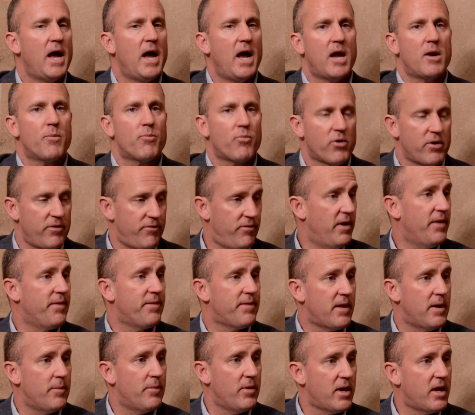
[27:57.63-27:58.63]
and
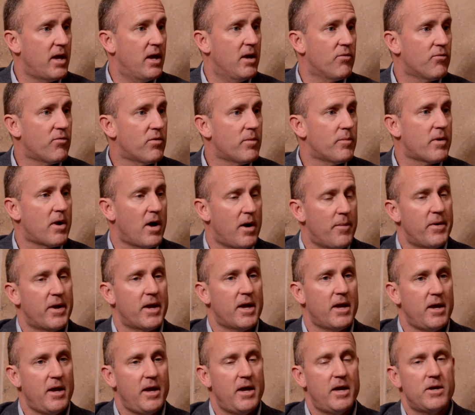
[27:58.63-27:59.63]
prevent them again from coming